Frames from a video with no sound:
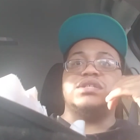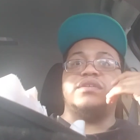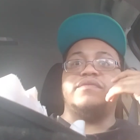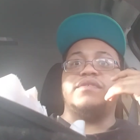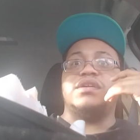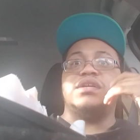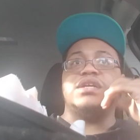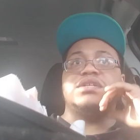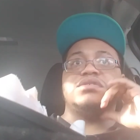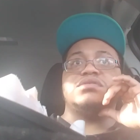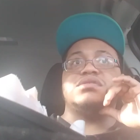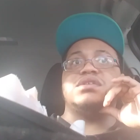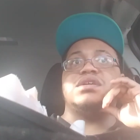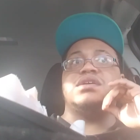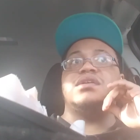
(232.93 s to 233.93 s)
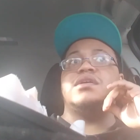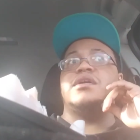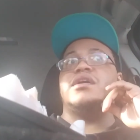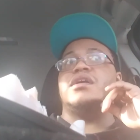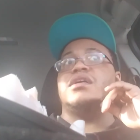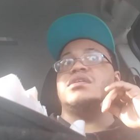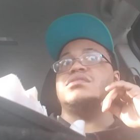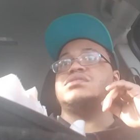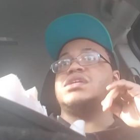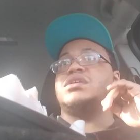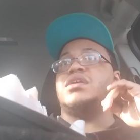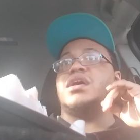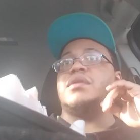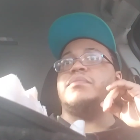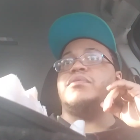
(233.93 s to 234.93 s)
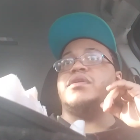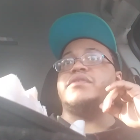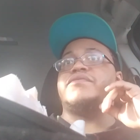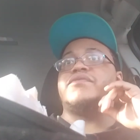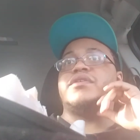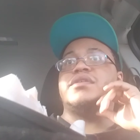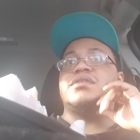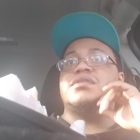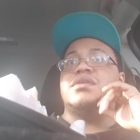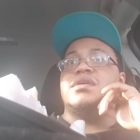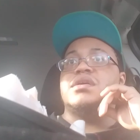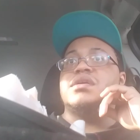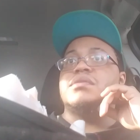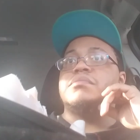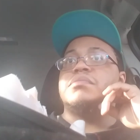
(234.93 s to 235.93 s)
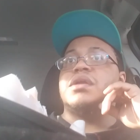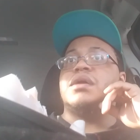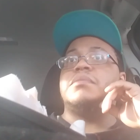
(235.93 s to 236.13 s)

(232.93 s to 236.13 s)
even interested. She said you had a boyfriend. Blah